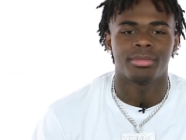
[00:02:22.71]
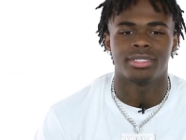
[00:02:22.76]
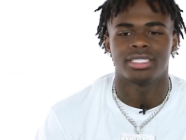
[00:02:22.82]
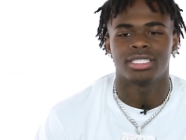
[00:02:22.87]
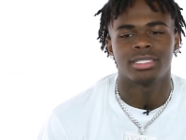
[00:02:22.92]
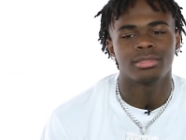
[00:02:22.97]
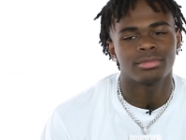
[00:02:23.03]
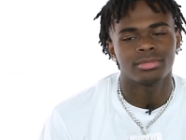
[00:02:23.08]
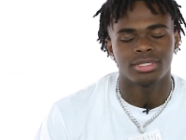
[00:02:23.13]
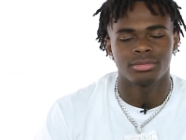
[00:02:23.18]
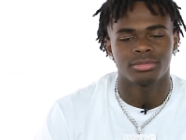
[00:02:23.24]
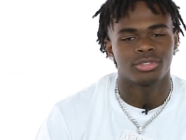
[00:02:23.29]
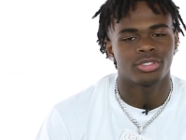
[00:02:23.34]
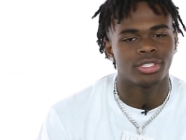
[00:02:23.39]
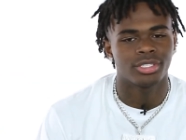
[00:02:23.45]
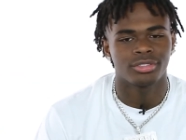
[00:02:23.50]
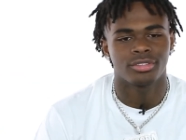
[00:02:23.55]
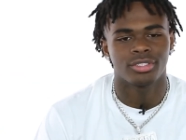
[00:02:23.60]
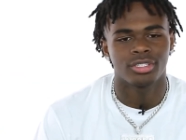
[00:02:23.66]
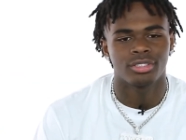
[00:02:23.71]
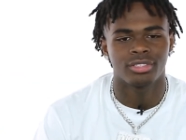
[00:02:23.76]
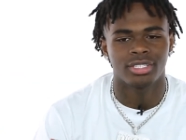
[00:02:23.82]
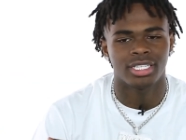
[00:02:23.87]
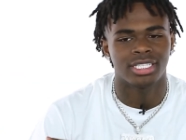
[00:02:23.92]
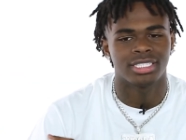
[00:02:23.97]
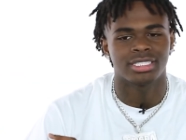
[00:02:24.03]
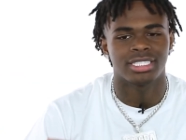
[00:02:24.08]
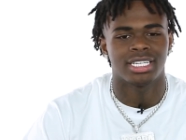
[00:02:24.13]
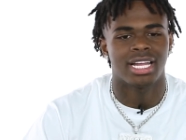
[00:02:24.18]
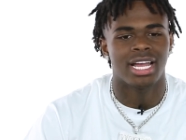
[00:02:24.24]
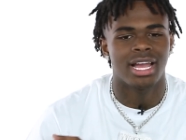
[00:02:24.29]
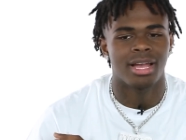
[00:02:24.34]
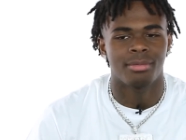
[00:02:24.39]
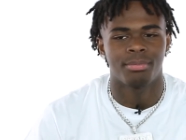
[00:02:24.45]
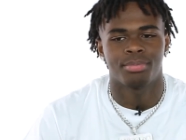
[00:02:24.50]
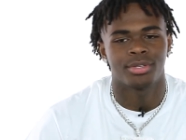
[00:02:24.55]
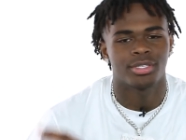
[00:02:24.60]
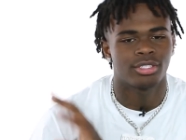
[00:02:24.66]
But them some 3 real niggas that
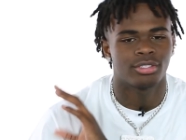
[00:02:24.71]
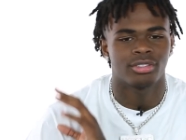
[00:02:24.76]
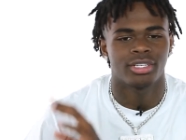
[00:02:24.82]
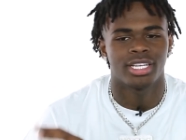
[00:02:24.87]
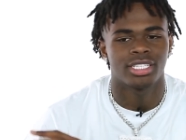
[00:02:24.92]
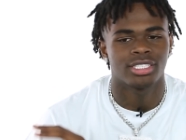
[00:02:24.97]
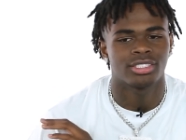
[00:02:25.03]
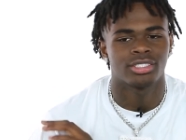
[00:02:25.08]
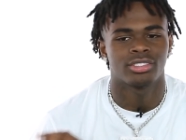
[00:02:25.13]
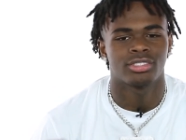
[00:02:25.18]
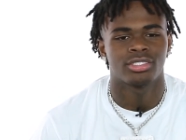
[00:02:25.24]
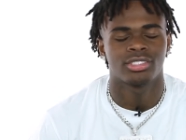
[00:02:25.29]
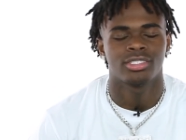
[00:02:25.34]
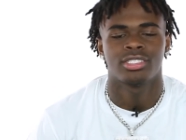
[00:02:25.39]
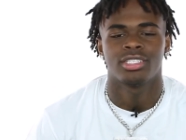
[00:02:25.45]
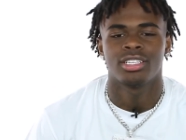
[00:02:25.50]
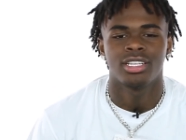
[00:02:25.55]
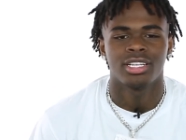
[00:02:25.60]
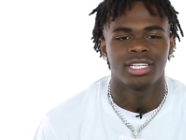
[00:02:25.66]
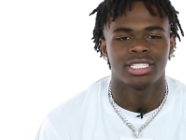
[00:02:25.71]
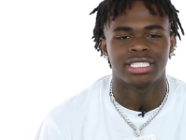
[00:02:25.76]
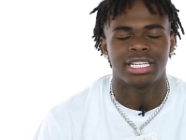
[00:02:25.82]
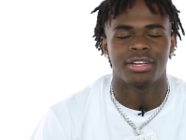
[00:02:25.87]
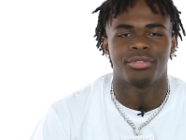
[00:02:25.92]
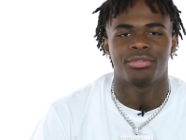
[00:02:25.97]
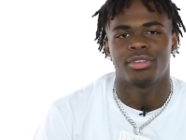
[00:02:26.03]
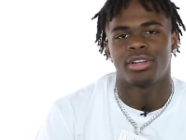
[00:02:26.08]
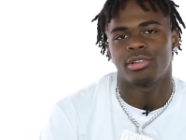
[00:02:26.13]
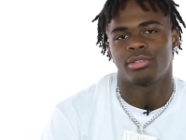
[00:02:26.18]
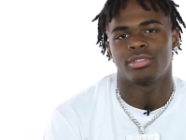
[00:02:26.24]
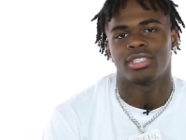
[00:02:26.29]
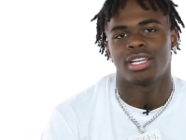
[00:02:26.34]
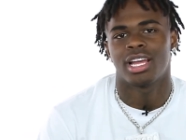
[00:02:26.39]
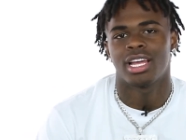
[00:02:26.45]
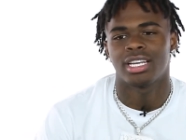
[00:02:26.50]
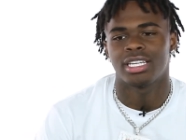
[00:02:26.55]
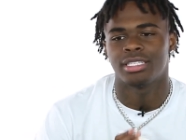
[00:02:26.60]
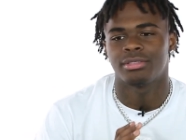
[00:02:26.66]
I put on that joint, cause I fuck with
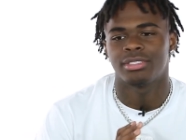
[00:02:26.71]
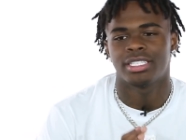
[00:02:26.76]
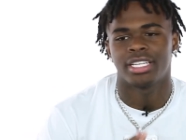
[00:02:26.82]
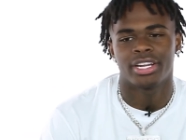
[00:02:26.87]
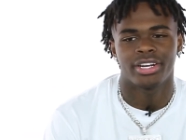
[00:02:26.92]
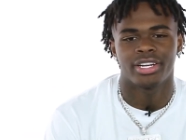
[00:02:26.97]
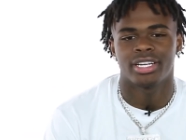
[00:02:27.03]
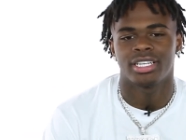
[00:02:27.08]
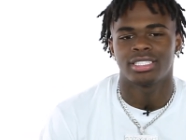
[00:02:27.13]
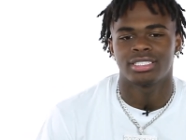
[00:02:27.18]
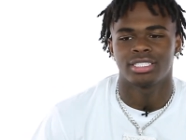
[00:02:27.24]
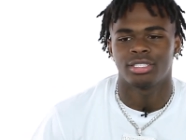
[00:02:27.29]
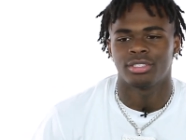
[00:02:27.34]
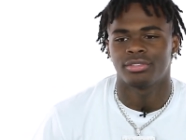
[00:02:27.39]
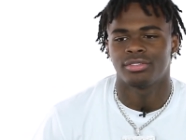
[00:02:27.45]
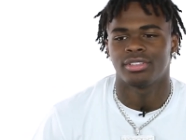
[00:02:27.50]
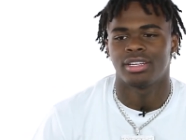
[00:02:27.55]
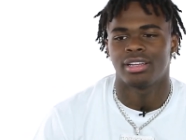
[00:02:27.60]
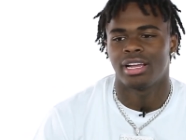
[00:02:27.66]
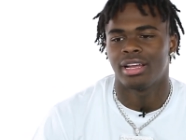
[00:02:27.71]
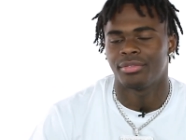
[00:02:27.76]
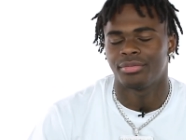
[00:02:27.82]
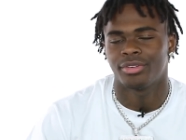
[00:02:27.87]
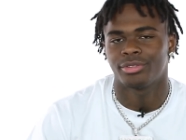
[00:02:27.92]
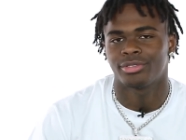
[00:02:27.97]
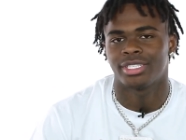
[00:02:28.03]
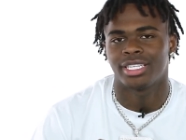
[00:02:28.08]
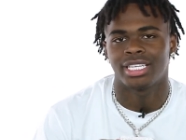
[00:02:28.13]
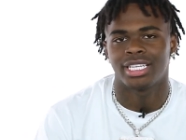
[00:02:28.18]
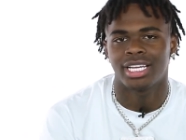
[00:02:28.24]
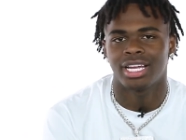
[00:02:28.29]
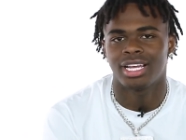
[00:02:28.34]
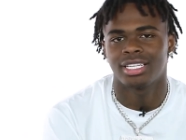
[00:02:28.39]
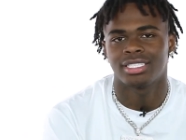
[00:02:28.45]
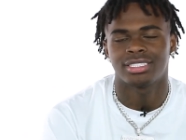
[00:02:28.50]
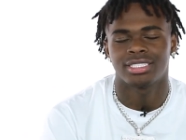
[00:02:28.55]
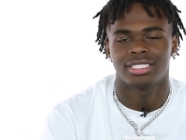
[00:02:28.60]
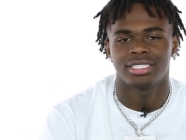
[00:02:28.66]
how they carry themselves. I fuck with their
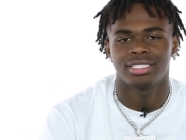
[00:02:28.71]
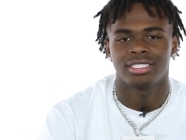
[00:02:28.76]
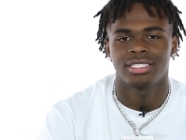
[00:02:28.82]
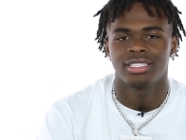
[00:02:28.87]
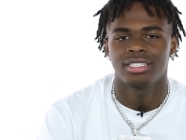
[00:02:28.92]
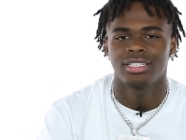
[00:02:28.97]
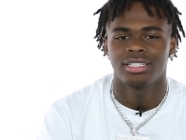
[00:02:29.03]
content.